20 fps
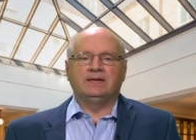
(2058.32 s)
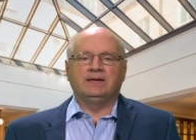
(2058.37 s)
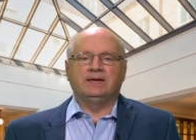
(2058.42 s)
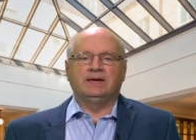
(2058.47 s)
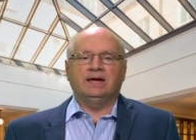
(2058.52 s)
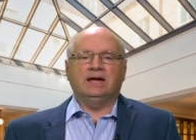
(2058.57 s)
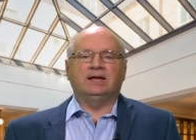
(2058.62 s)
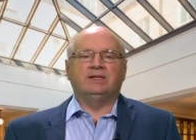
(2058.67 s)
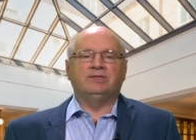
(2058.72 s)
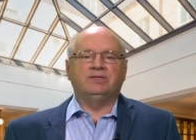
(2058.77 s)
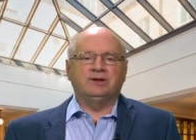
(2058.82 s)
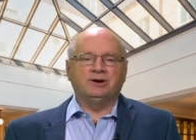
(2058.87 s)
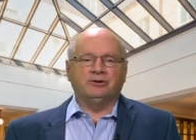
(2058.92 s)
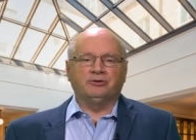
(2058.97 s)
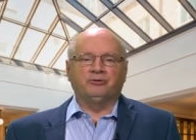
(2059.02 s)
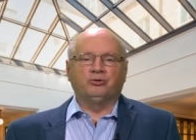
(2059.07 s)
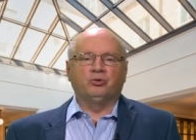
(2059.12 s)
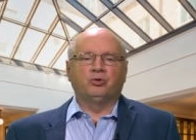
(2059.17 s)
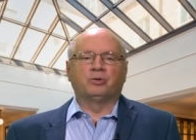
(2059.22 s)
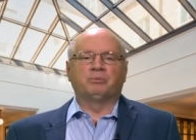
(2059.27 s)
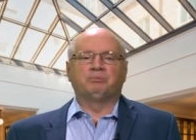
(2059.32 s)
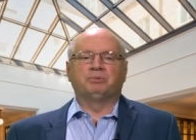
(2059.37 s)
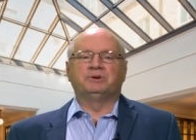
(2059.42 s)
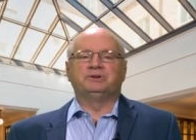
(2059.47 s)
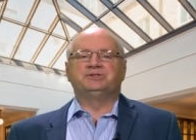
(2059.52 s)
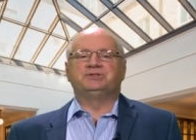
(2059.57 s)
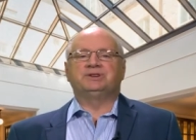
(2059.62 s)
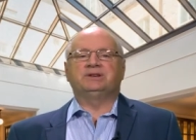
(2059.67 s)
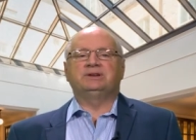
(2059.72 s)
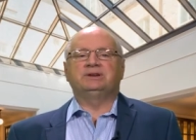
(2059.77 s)
and therefore
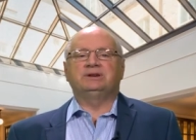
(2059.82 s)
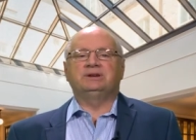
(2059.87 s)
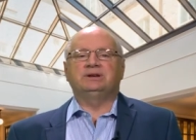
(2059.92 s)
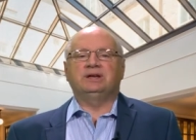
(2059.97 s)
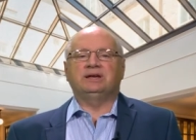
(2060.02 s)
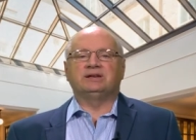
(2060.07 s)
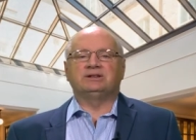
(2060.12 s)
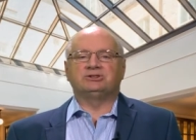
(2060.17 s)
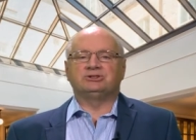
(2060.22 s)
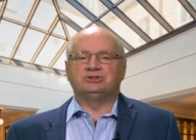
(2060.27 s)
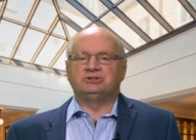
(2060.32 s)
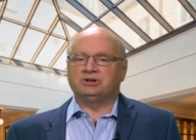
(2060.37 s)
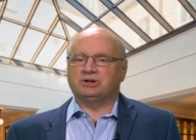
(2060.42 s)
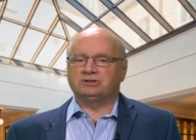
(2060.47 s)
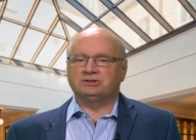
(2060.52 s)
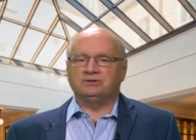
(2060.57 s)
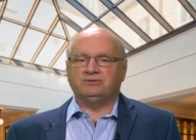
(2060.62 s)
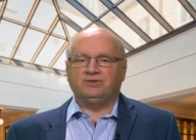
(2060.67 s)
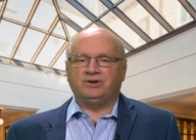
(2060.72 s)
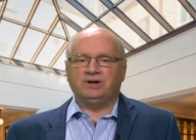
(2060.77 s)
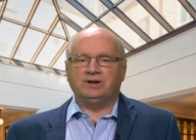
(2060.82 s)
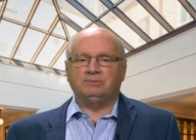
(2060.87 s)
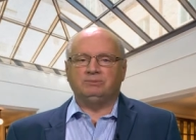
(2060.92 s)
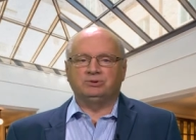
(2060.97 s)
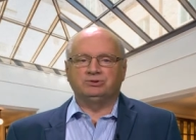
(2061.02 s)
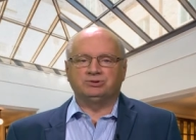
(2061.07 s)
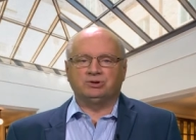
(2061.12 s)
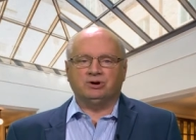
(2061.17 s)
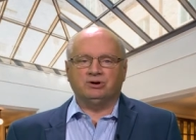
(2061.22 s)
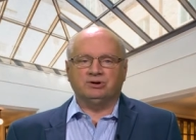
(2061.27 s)
presented as justifiable
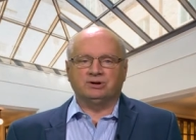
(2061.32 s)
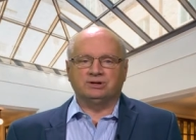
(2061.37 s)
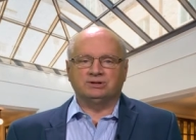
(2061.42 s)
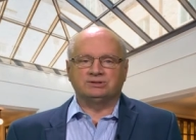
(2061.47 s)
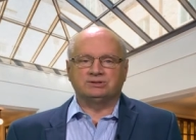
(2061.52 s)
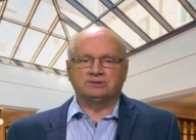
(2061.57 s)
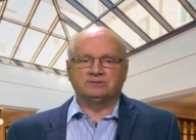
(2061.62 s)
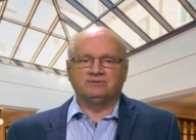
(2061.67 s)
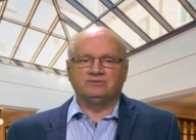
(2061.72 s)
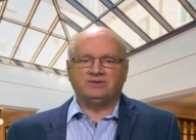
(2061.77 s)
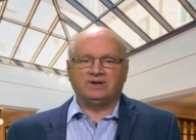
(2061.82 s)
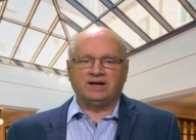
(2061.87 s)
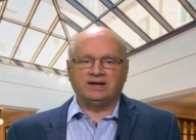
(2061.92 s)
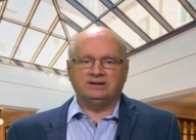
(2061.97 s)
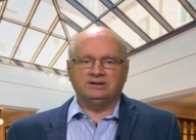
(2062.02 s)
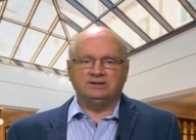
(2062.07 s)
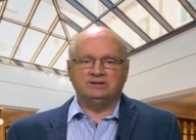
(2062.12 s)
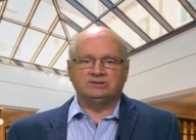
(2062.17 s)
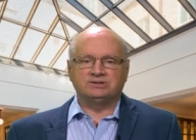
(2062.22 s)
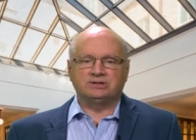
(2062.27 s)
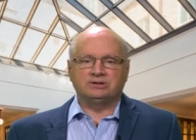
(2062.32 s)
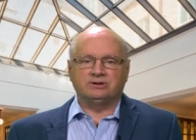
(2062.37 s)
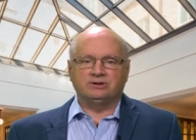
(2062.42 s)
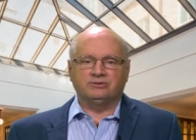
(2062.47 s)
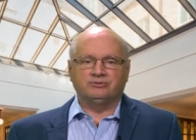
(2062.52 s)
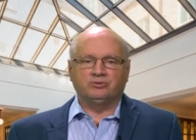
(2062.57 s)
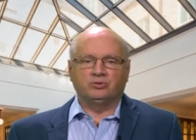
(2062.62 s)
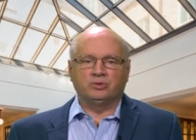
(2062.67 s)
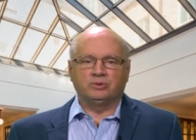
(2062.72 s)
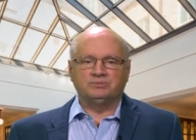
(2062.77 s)
targets of violence and other
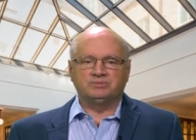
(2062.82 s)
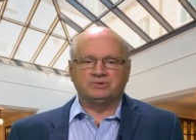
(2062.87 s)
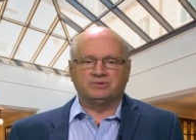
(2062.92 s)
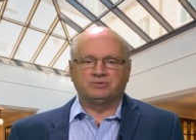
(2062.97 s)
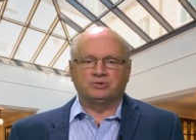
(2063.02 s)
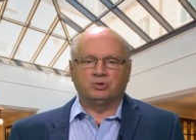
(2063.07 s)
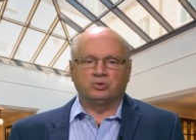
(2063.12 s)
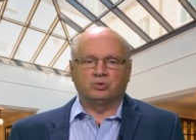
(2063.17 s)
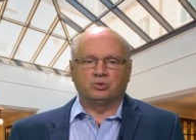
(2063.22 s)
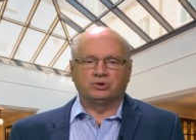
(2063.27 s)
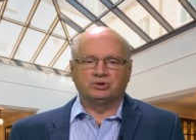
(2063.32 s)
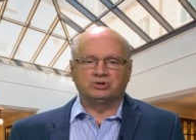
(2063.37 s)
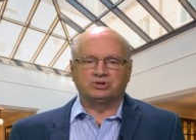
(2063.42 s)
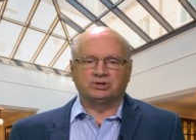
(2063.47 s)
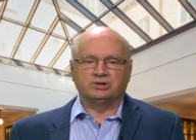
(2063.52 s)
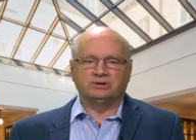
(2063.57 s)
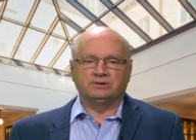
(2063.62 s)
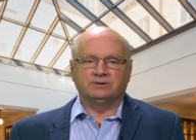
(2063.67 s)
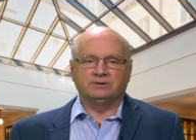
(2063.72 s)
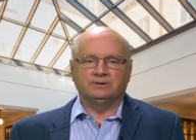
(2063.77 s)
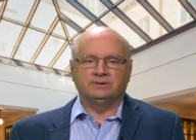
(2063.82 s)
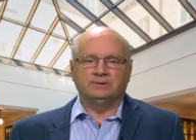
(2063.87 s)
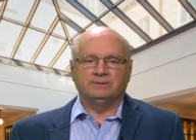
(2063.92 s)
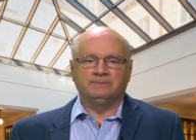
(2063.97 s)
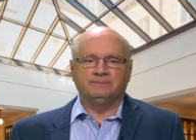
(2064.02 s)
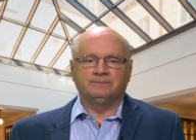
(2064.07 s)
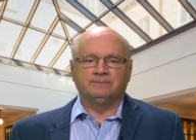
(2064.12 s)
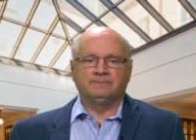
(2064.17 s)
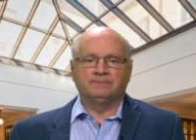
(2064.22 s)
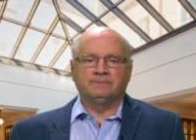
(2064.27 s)
forms of coercion.
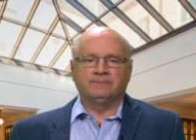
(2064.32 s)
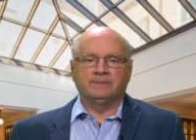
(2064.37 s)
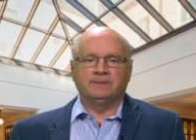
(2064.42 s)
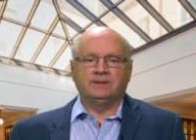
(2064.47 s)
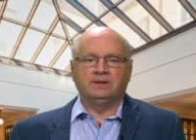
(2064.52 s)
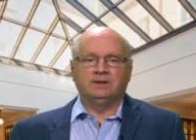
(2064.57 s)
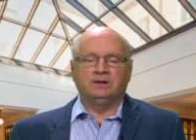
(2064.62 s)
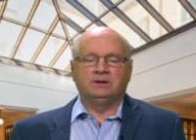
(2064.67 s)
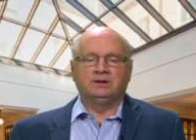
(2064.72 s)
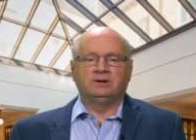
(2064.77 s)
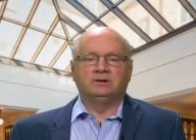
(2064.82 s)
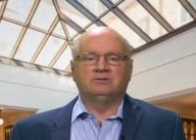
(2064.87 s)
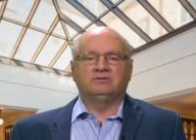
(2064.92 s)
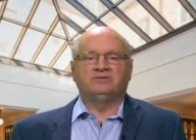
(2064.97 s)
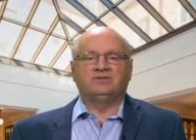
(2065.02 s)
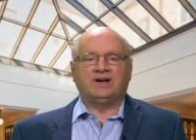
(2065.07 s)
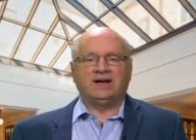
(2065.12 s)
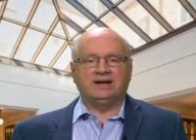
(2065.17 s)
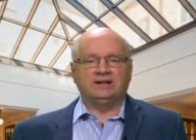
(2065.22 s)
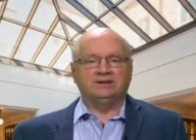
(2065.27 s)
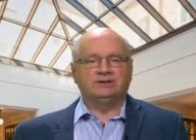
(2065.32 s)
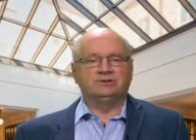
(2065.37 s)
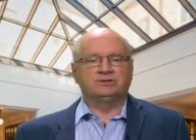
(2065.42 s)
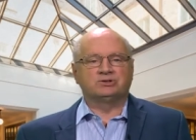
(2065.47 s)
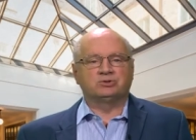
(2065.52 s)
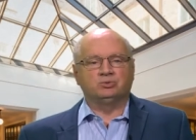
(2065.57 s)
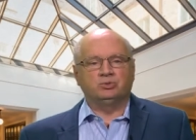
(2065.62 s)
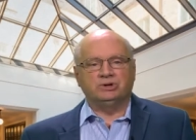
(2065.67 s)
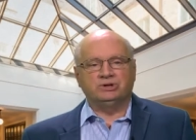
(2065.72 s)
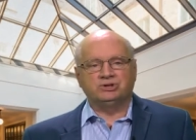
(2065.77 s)
Violence
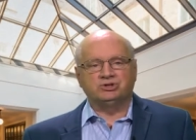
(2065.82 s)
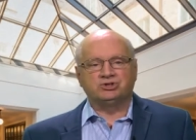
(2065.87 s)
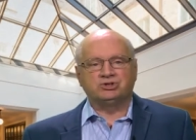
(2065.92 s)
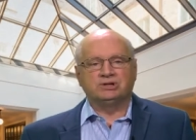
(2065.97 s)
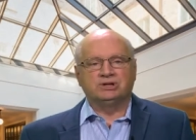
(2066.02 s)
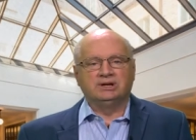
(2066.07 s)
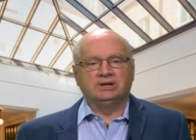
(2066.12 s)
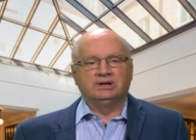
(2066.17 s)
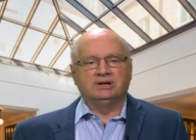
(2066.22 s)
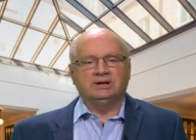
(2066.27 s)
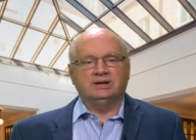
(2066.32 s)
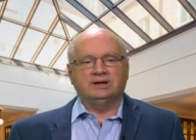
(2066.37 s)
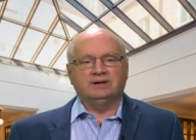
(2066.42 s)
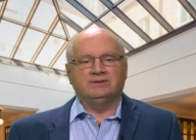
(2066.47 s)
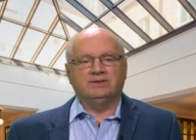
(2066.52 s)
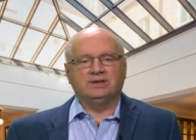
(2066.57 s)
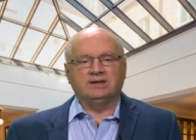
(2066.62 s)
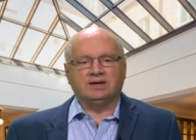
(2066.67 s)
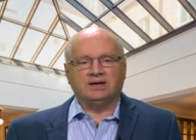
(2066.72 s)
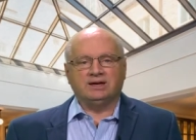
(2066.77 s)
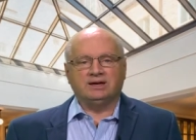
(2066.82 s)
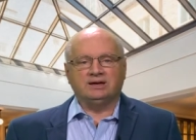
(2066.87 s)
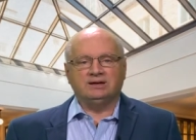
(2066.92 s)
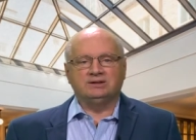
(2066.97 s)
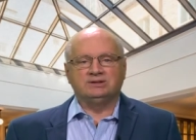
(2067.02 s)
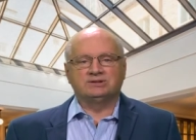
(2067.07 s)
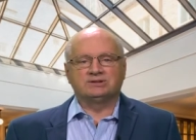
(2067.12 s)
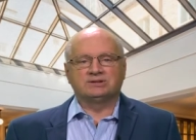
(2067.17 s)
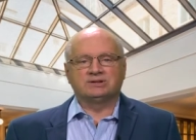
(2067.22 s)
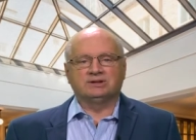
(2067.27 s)
which, in the
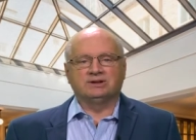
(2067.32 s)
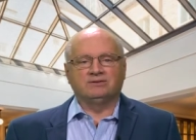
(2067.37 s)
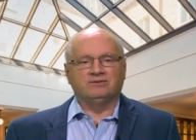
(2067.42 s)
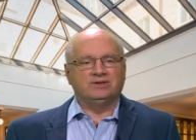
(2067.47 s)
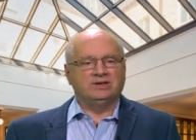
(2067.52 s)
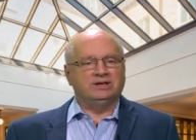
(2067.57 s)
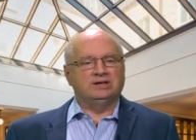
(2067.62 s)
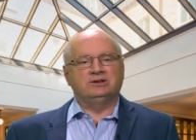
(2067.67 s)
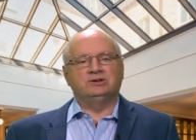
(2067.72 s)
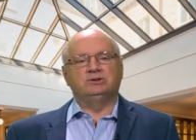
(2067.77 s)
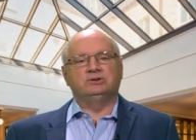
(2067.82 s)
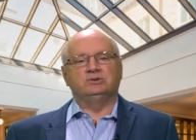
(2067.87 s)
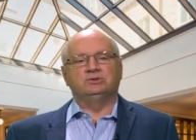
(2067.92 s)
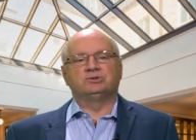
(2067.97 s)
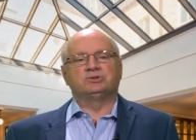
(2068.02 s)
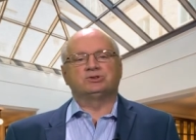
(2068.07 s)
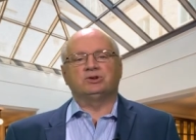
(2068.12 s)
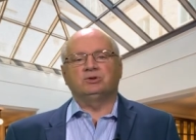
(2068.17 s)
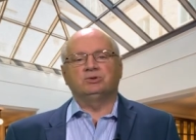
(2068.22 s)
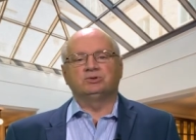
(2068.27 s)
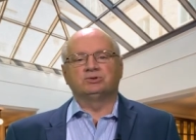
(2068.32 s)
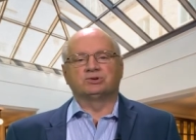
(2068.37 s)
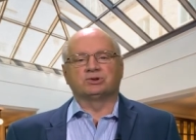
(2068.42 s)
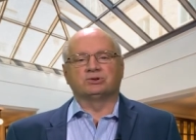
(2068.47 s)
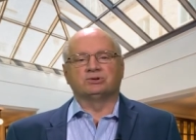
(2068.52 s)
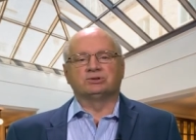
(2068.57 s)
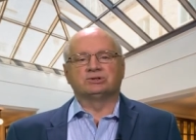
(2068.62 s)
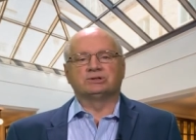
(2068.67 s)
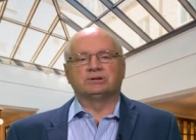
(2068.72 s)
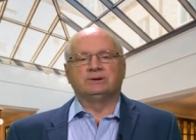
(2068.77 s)
eyes of the Hindu
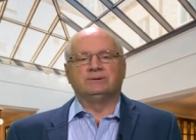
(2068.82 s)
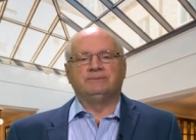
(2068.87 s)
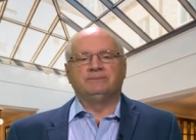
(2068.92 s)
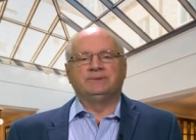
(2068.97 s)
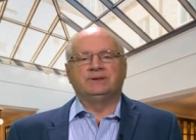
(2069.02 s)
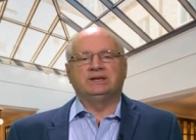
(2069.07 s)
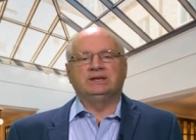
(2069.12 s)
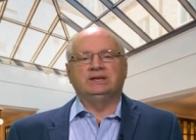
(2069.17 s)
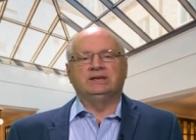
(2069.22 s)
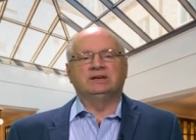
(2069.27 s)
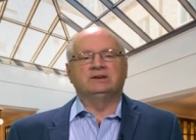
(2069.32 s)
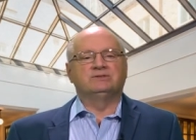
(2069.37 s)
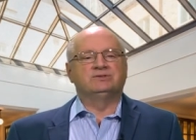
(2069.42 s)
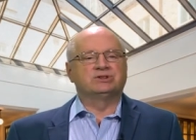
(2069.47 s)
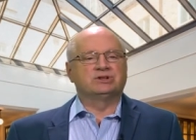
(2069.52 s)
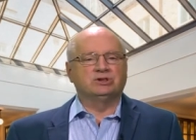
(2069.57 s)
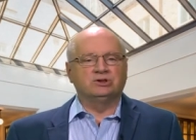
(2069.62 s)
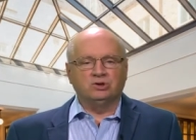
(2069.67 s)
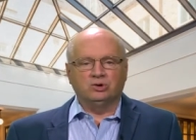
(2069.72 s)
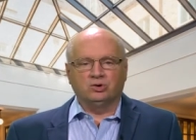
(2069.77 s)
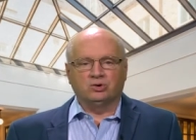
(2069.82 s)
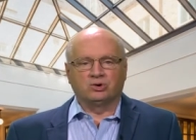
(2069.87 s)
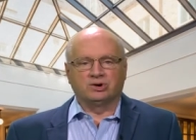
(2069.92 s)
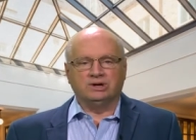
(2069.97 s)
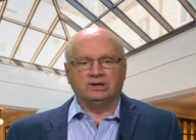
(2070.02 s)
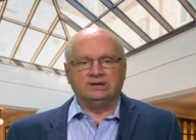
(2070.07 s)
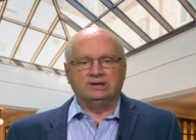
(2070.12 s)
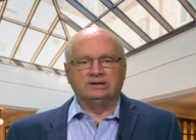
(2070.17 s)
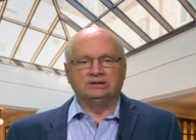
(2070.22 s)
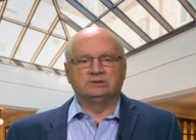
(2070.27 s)
soldiers, gives
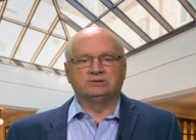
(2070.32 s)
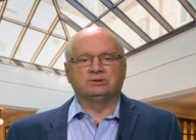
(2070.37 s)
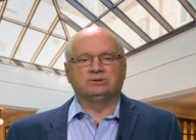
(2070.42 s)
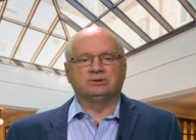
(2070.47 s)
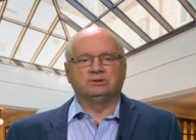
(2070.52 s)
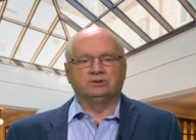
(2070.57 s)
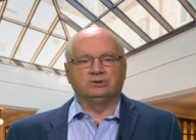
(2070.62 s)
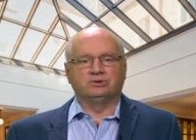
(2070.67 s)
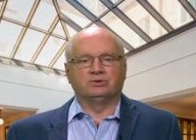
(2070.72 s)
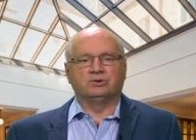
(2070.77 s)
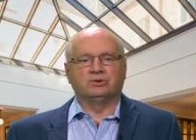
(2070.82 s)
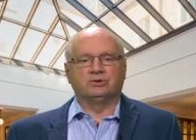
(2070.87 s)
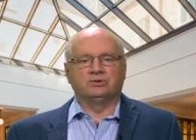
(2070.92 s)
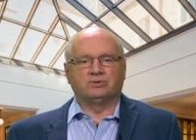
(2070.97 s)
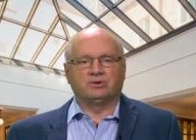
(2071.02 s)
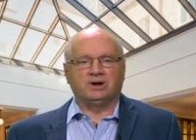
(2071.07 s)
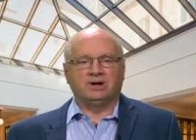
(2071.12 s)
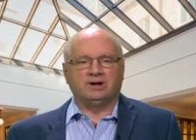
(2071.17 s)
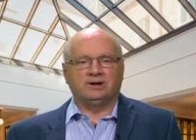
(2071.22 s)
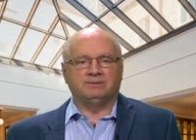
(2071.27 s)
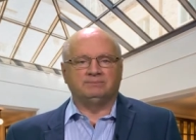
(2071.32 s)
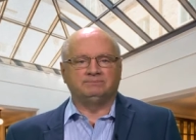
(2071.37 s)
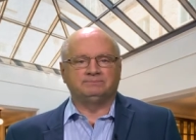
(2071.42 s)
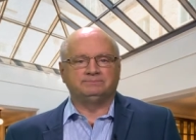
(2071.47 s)
glory to the Lord Ram.